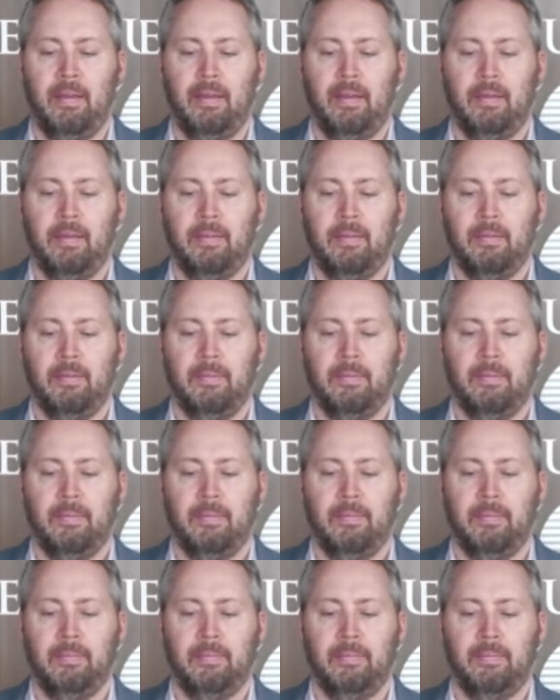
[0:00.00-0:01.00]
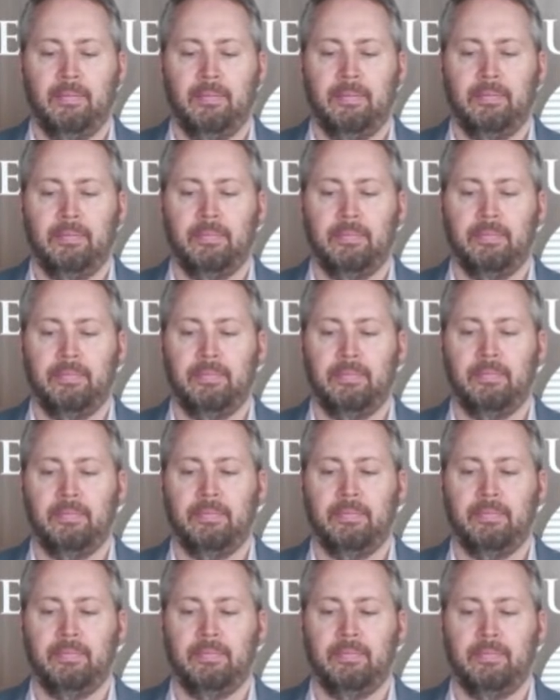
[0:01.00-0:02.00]

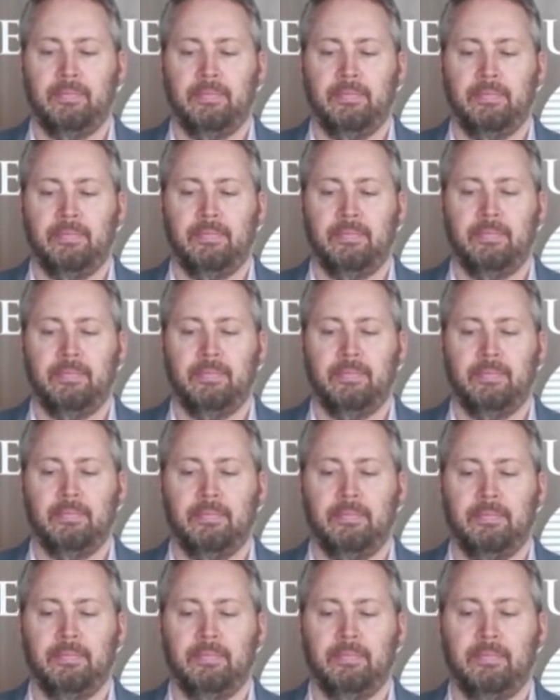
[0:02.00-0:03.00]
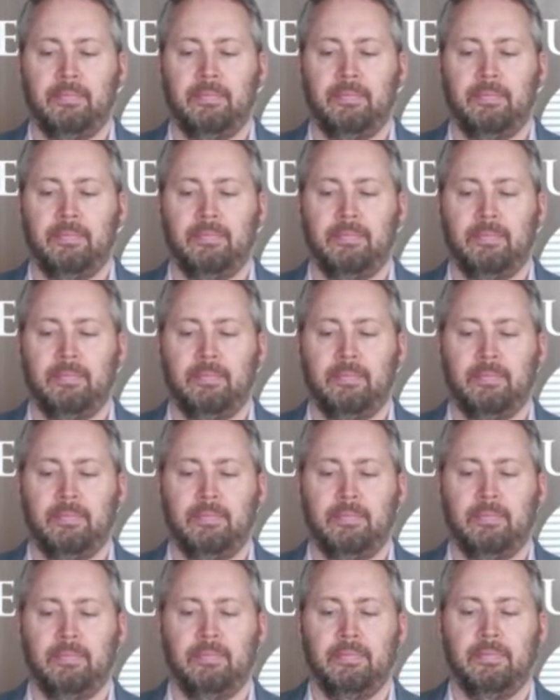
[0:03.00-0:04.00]

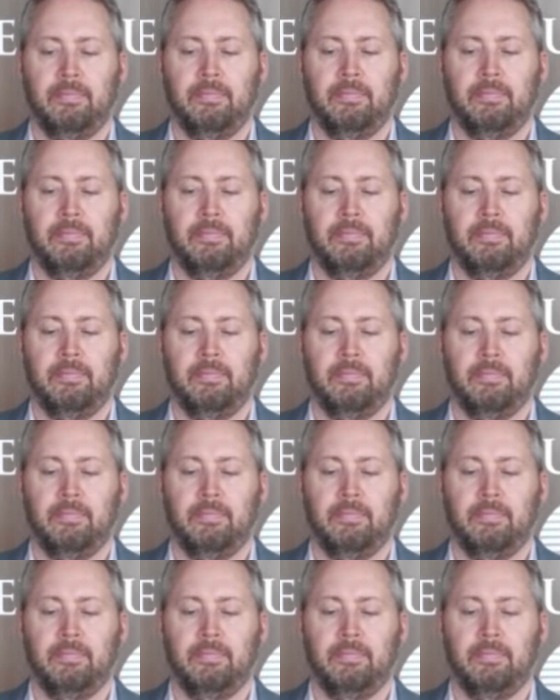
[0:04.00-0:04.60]
This person isn't speaking.